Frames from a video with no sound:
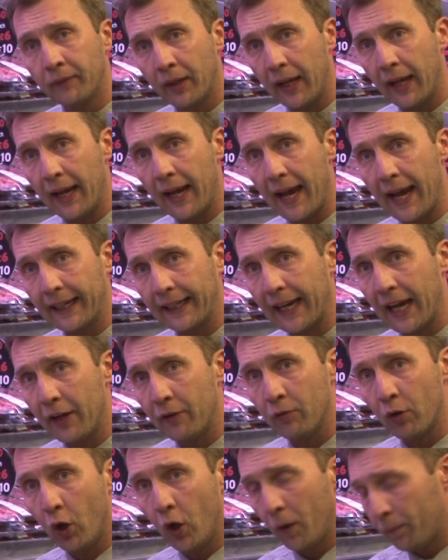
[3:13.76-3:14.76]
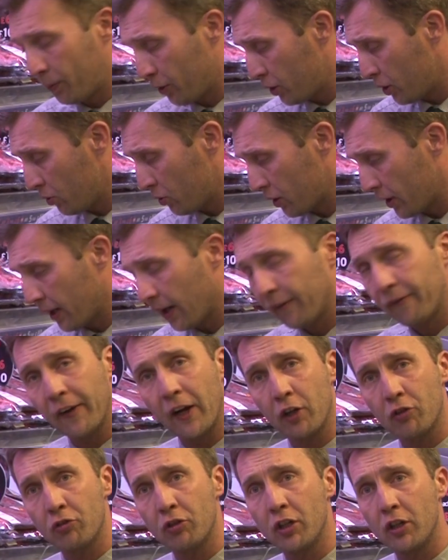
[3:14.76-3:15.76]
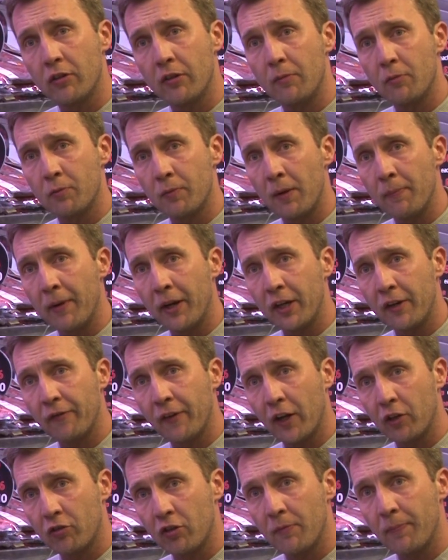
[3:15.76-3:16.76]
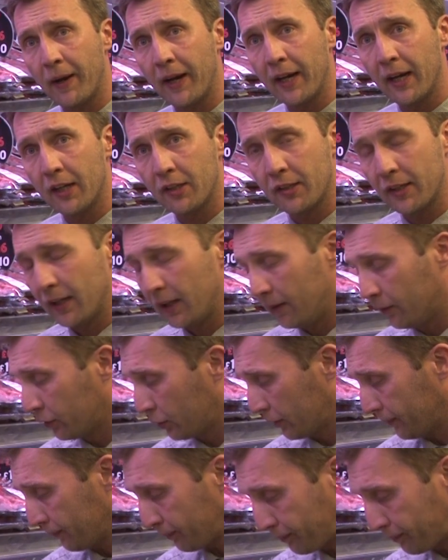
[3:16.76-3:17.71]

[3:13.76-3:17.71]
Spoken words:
Again, all produced in our factory at Grimsby and manufactured by ourselves.